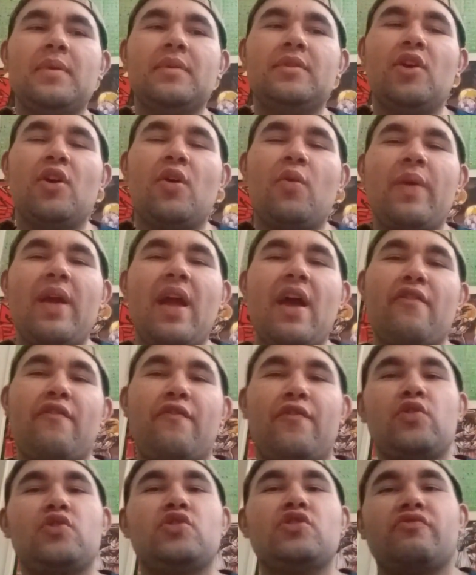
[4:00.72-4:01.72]
but though we
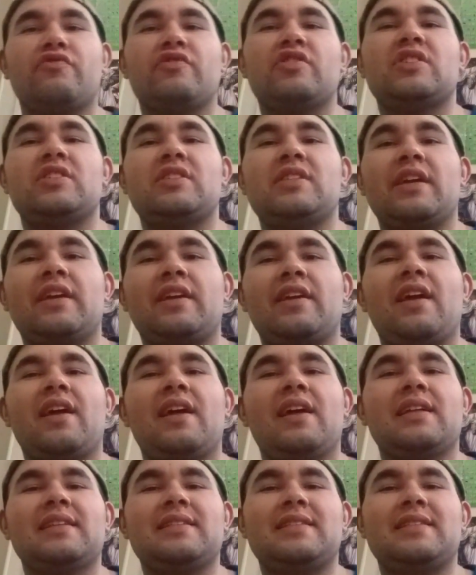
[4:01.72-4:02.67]
have futuristic